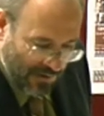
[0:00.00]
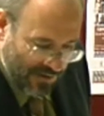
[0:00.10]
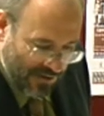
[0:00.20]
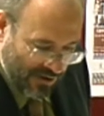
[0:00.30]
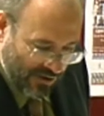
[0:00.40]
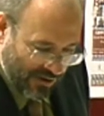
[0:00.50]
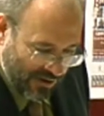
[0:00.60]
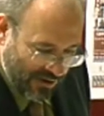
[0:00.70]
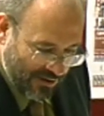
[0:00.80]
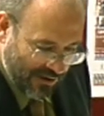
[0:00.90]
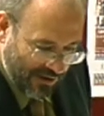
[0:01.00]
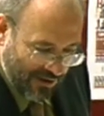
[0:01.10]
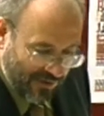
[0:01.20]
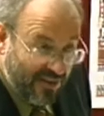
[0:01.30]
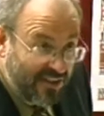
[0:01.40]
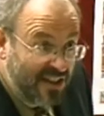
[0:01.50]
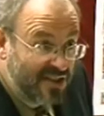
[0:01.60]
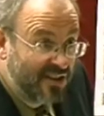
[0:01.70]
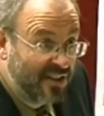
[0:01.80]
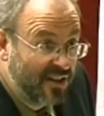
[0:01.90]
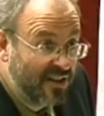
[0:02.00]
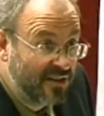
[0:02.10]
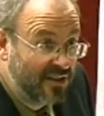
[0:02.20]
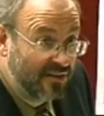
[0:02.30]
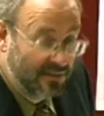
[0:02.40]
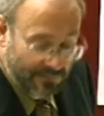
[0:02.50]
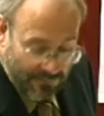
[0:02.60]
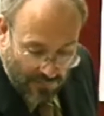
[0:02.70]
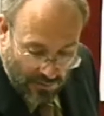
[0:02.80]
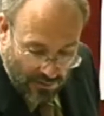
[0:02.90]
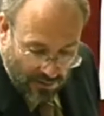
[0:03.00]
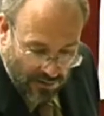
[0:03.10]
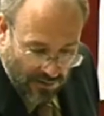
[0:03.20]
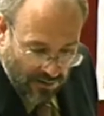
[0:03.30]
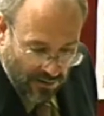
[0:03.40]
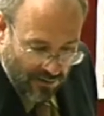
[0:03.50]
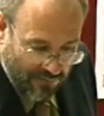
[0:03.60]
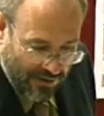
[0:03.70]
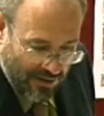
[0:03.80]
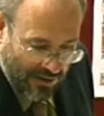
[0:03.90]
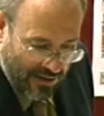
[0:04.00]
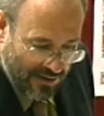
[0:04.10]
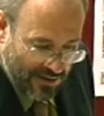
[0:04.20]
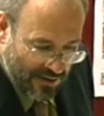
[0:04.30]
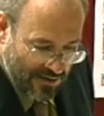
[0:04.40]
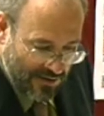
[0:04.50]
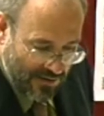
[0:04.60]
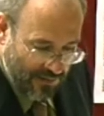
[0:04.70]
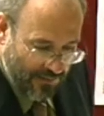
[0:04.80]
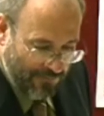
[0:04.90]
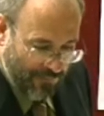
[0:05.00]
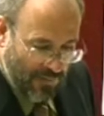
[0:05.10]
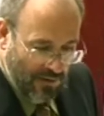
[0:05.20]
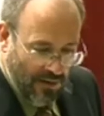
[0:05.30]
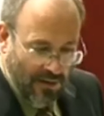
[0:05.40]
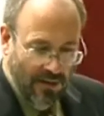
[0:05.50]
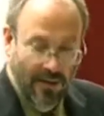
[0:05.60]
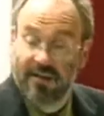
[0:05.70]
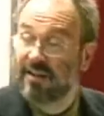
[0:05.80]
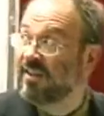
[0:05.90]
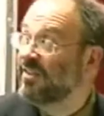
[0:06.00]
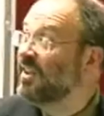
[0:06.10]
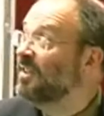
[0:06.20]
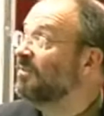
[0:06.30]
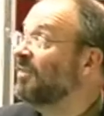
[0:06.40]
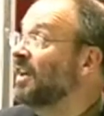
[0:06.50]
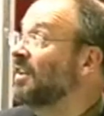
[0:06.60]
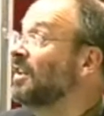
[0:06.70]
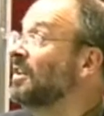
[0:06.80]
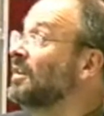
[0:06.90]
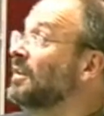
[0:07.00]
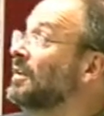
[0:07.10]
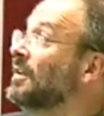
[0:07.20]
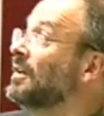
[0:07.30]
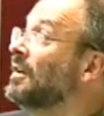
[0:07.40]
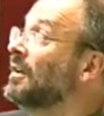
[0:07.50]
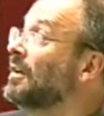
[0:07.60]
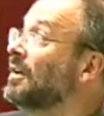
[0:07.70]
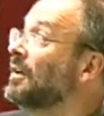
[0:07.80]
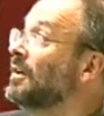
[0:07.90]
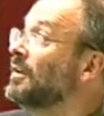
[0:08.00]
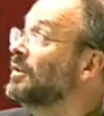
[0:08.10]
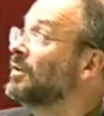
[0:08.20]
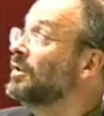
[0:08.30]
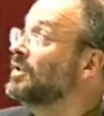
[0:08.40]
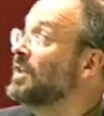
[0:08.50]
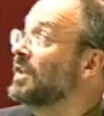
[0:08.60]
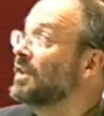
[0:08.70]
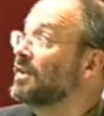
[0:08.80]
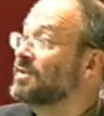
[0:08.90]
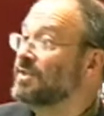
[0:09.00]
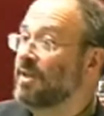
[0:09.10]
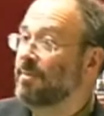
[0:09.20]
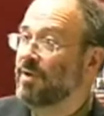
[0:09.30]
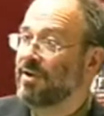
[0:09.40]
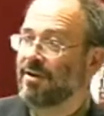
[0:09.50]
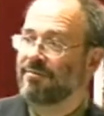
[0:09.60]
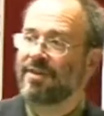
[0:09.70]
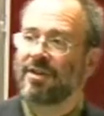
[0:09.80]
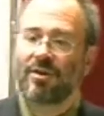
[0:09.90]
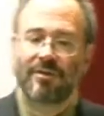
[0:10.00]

essentially contending that that's the heart of the analysis. And then finally, critiquing some of the